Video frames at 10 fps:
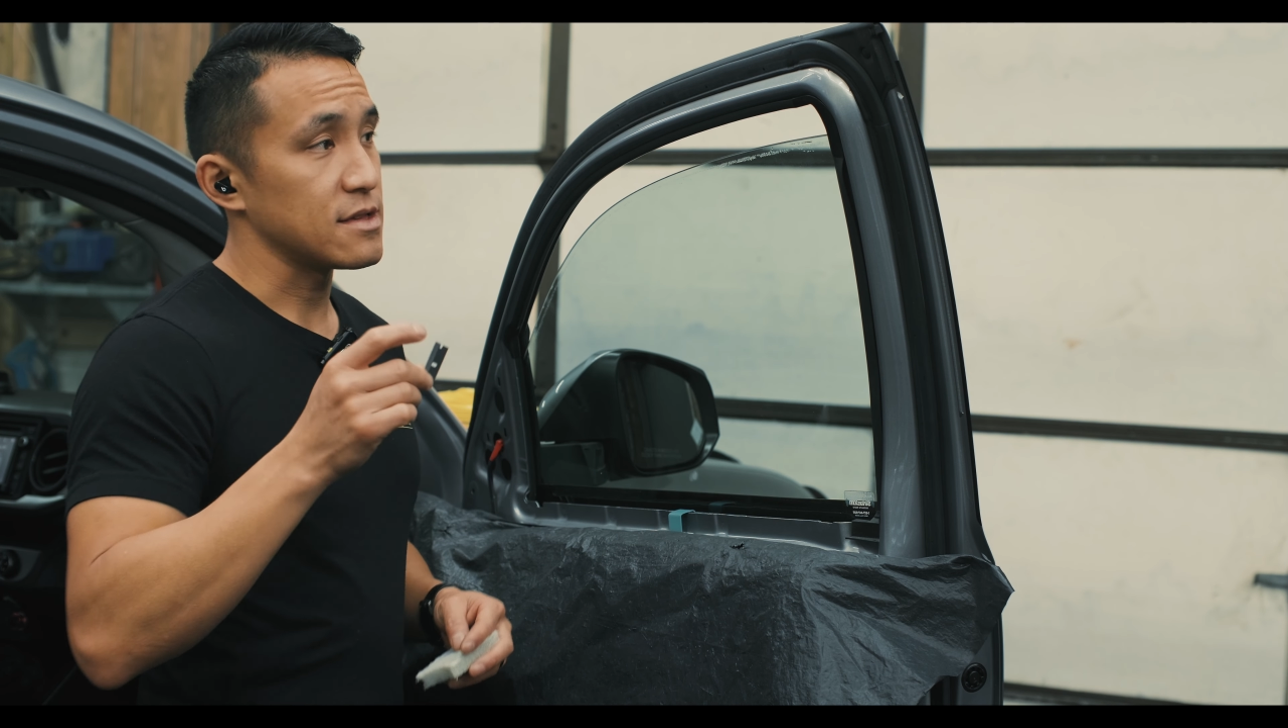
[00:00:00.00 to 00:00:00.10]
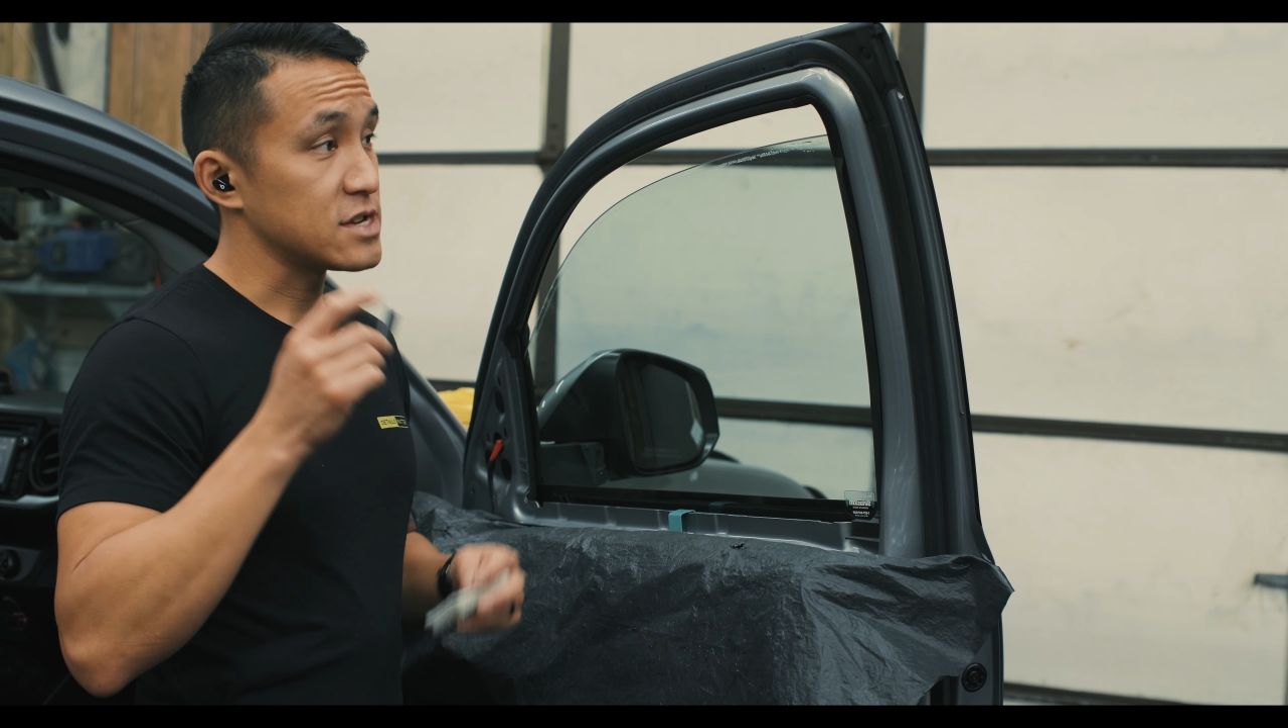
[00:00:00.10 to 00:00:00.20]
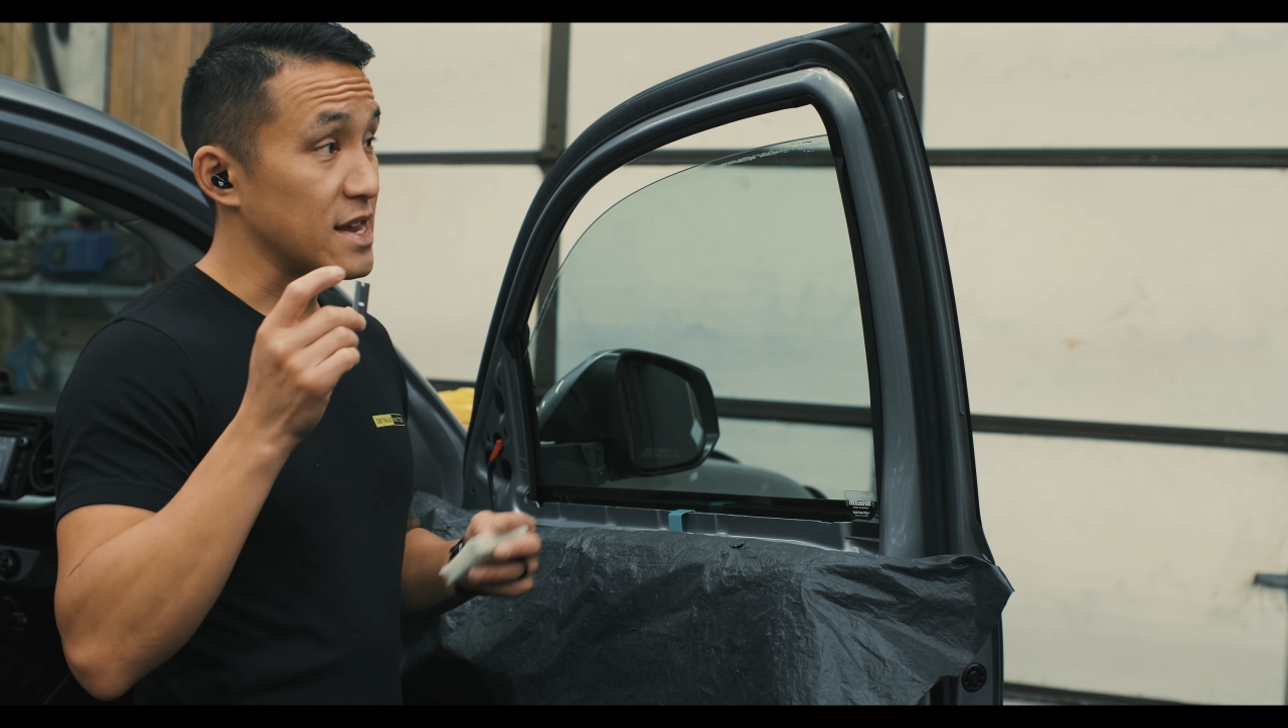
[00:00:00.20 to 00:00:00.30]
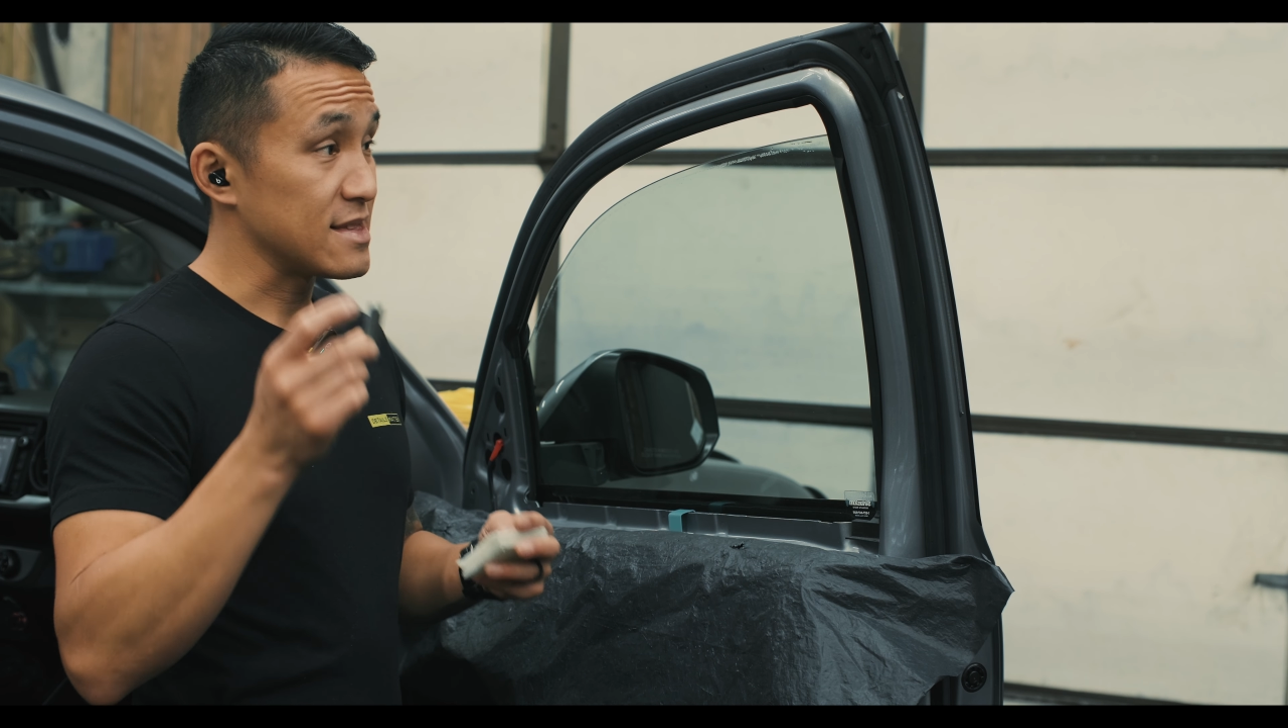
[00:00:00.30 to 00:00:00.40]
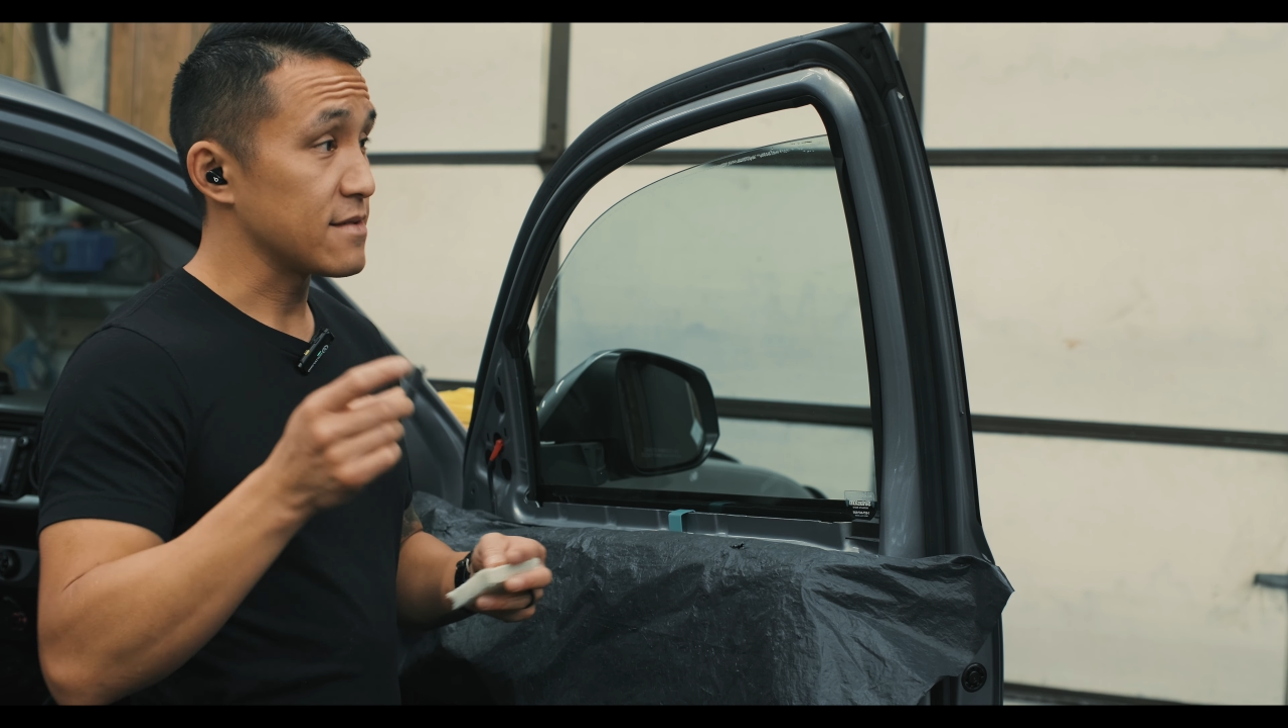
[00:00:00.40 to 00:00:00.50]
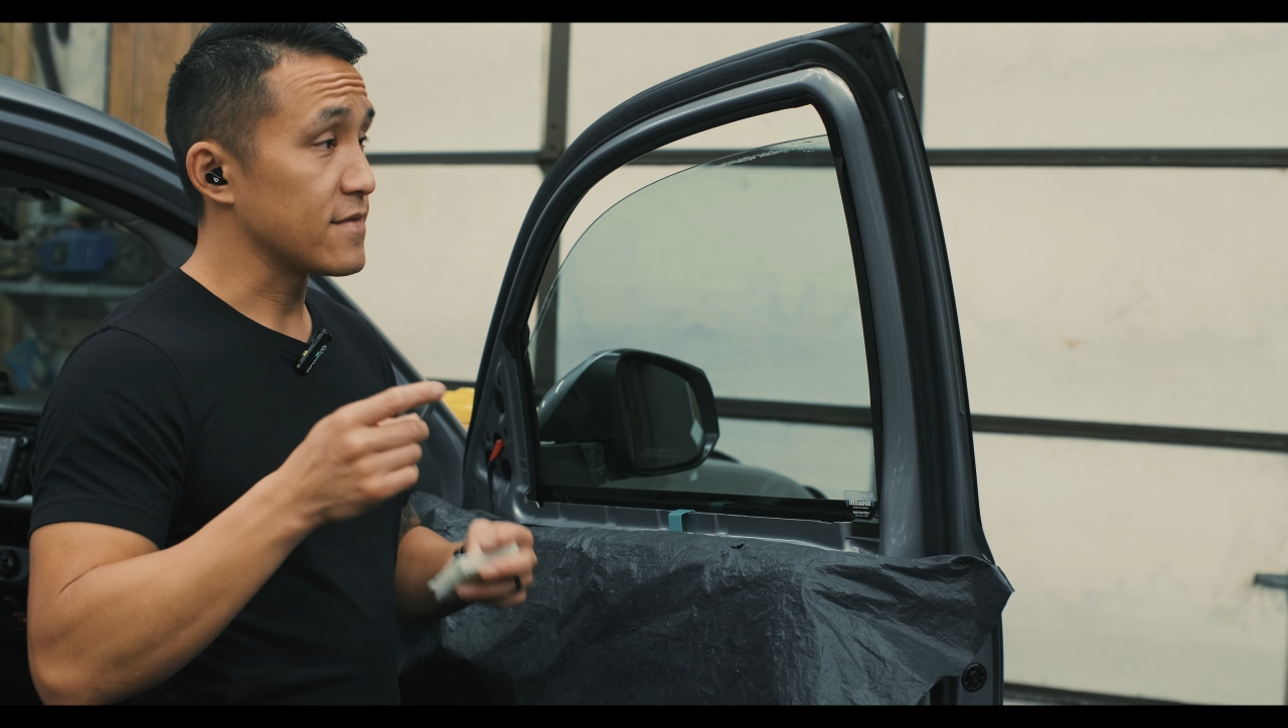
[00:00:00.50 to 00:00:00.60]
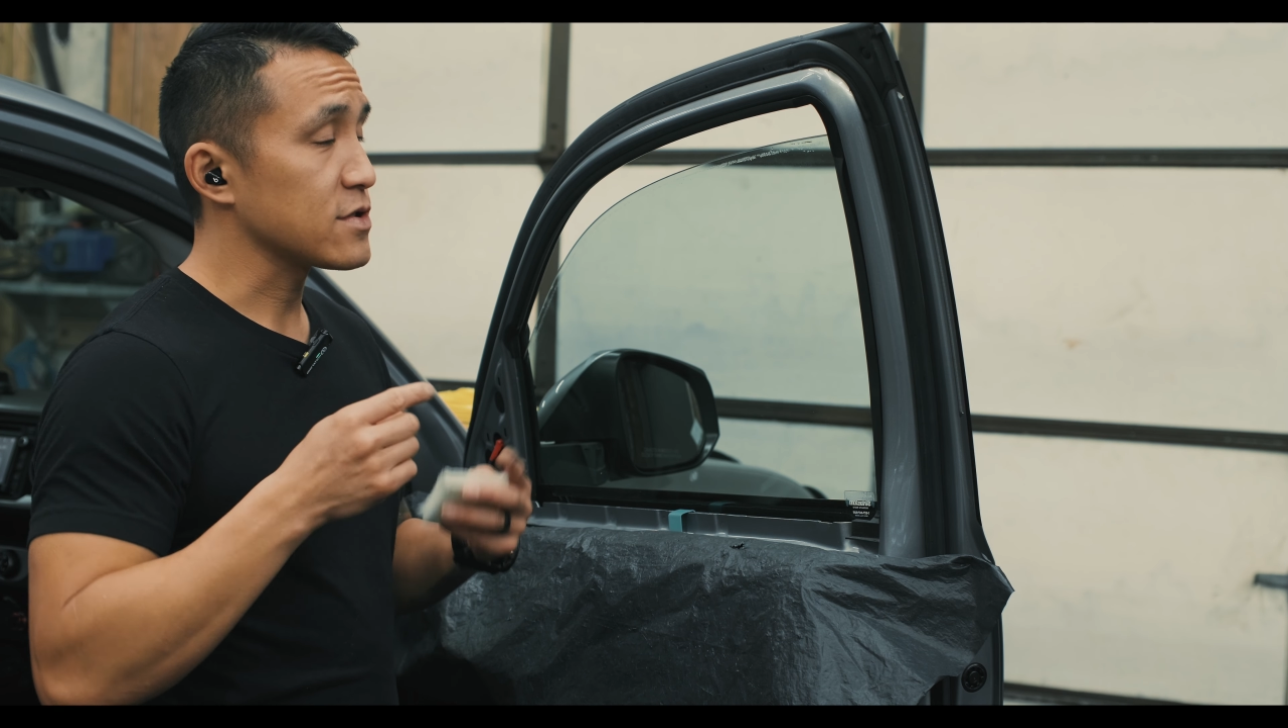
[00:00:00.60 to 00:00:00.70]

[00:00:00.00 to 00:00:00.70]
chances of